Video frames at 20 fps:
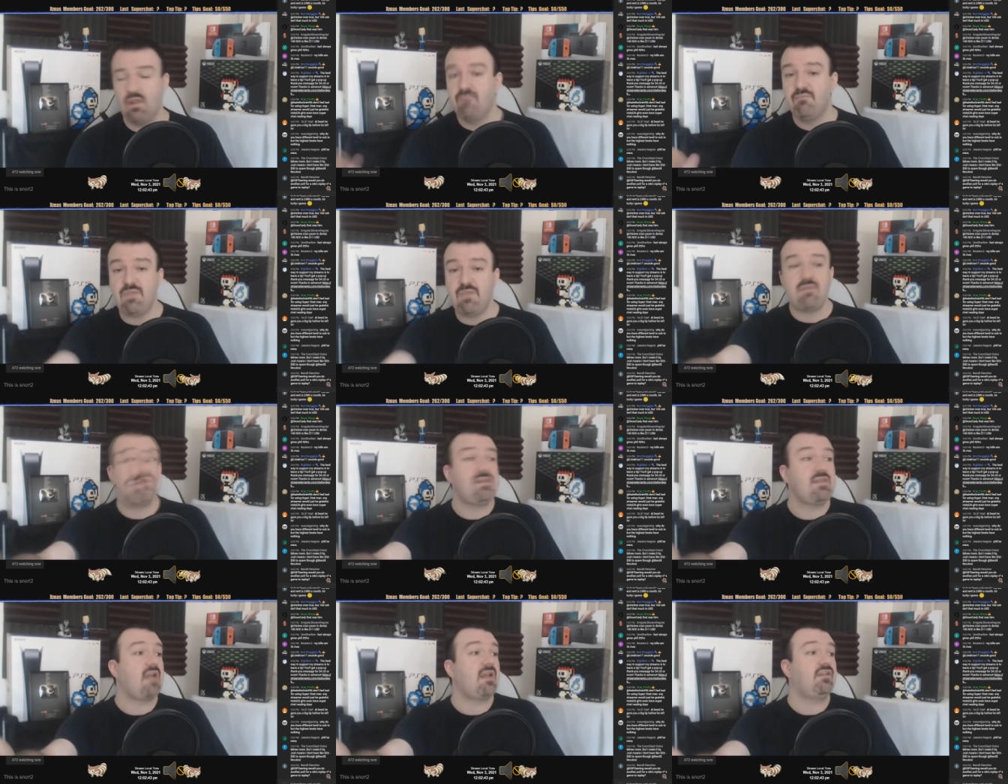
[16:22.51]

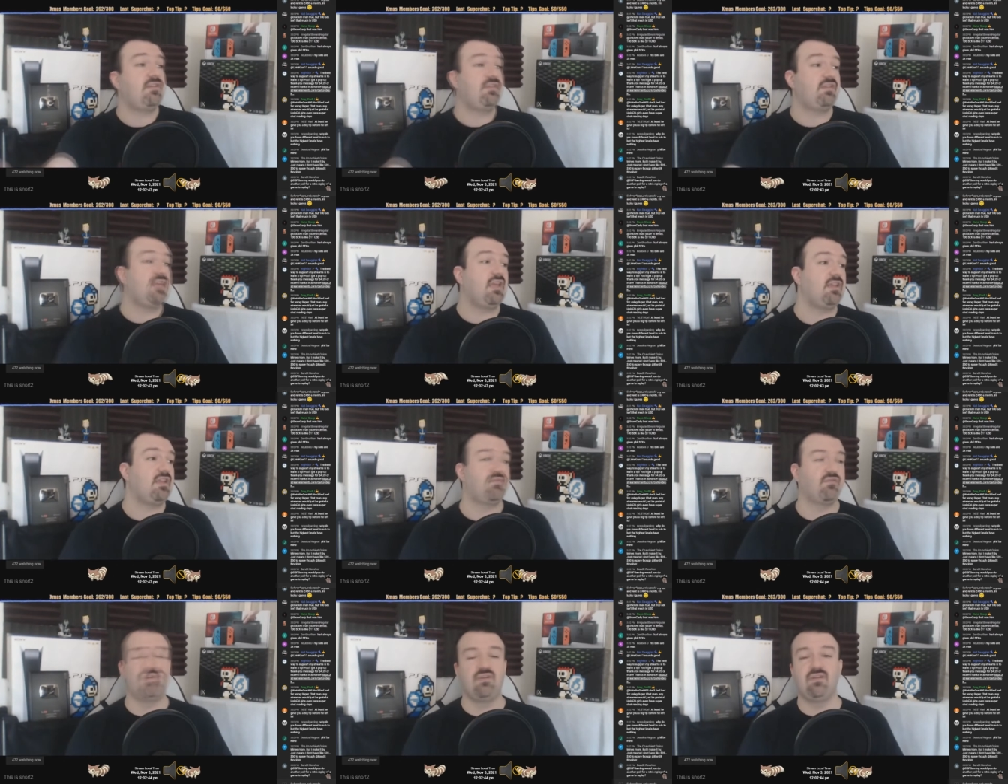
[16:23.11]
Maybe that is the
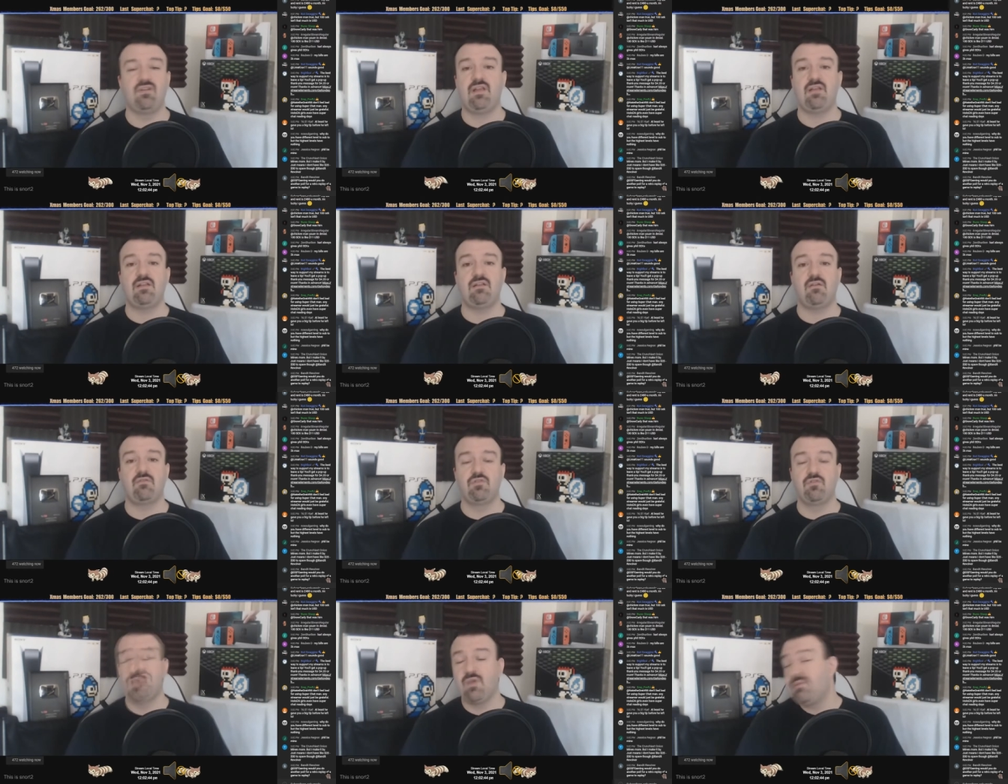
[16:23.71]
case for
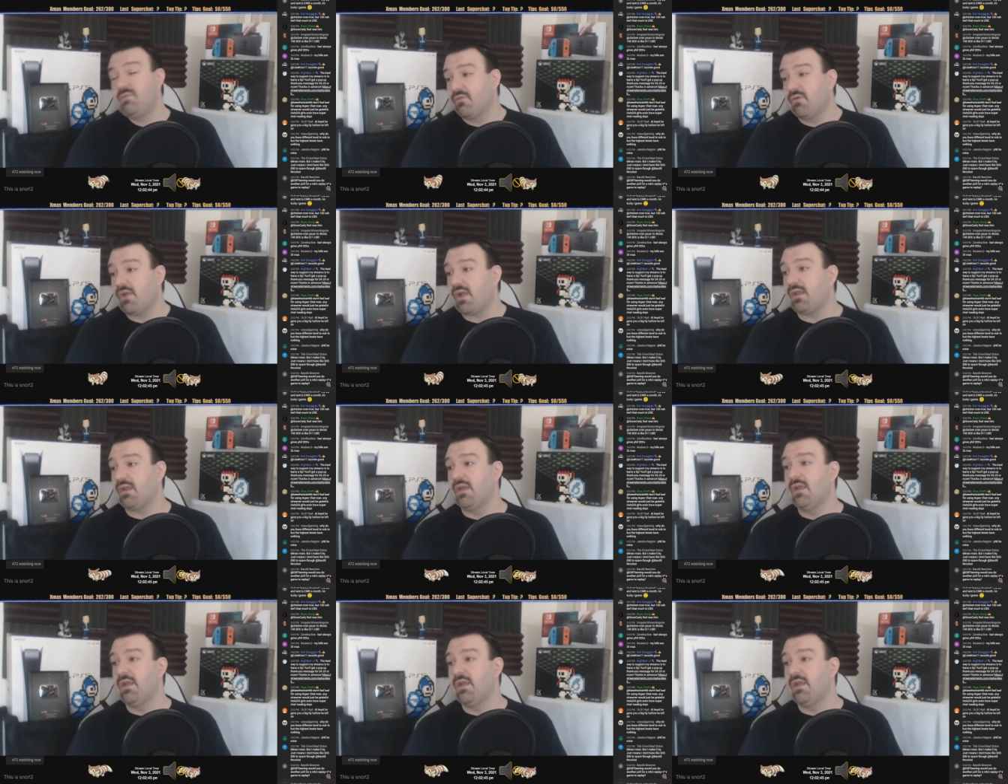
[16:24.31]
Nintendo. You may be right.